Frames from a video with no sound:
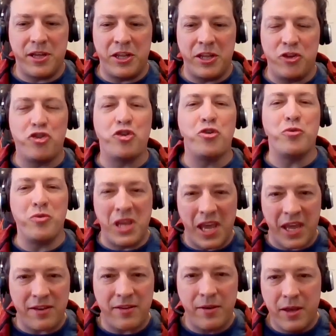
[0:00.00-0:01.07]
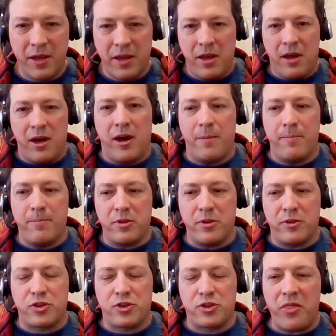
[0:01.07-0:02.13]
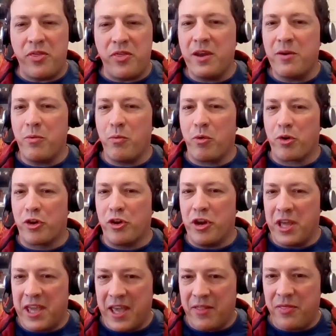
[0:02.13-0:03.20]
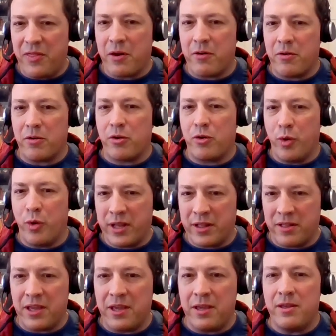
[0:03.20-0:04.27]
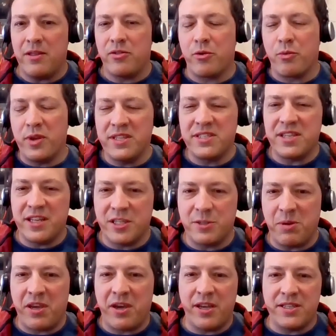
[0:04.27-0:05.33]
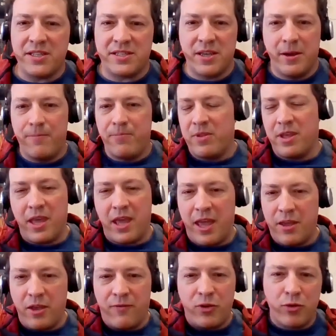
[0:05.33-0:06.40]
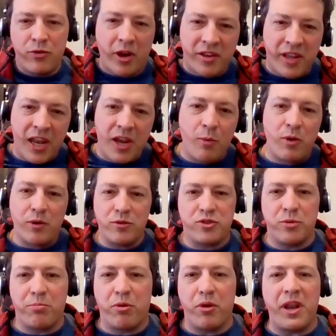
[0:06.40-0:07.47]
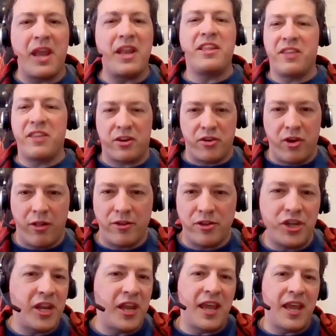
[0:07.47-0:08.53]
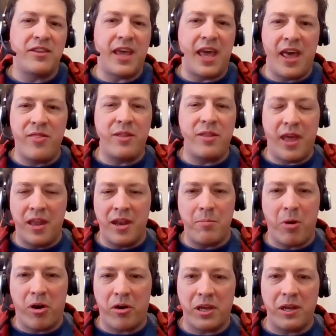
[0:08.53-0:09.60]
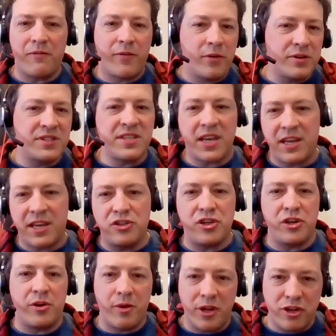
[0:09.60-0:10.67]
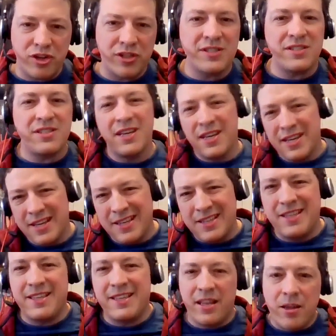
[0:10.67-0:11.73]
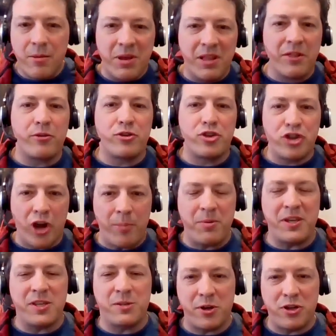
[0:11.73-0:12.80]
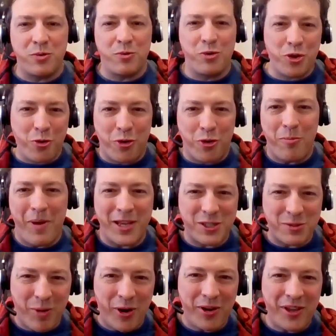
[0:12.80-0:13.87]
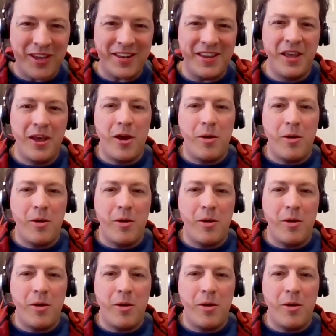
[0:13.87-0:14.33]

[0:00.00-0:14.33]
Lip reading: in tune yet. So I think we're going to get there quickly. The reason is because if you talk to anyone who's deployed any technology into any market, first, second generations, they tend to be a little choppy, especially when you're going to mass market.